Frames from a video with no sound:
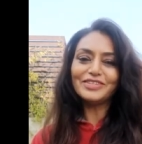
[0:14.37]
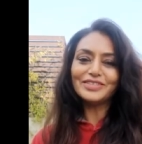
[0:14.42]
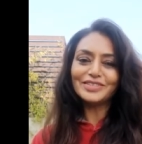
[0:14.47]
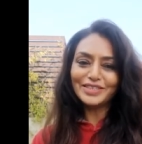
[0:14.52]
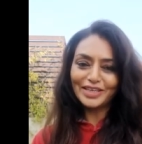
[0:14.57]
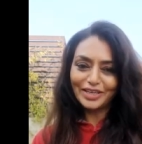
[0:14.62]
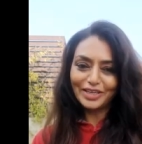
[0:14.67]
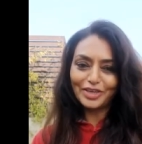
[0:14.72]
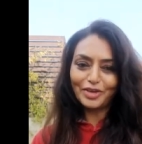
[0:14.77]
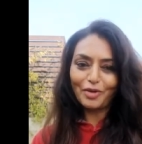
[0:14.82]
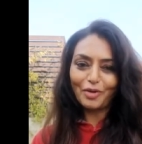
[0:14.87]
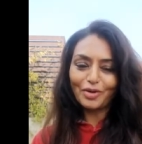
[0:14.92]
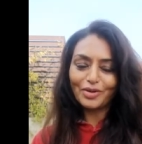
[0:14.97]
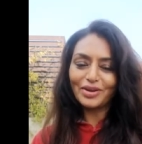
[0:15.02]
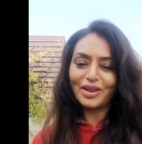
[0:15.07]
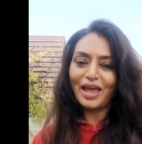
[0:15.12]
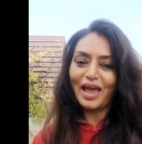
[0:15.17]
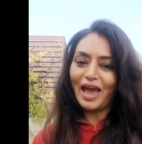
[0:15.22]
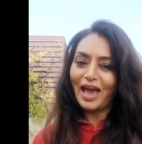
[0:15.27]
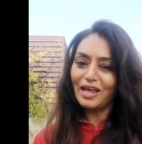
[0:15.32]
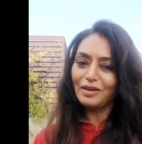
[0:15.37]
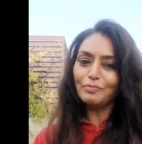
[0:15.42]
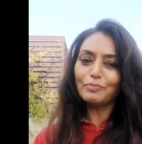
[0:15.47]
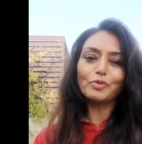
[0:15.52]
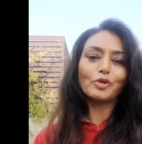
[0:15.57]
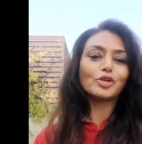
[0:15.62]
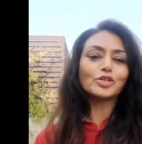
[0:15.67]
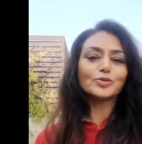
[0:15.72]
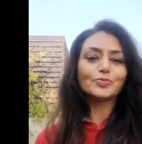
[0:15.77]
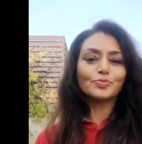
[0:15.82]
secure and
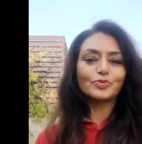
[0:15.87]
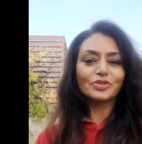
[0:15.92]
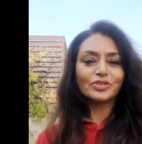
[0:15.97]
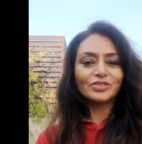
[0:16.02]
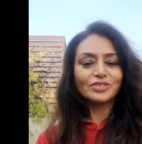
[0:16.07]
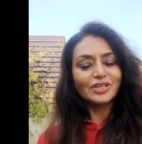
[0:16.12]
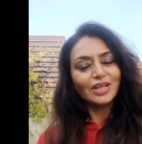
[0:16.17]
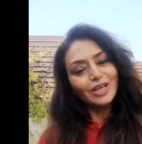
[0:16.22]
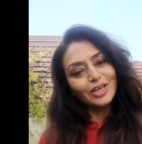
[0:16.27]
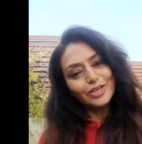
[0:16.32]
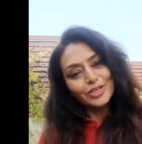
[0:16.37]
prosperous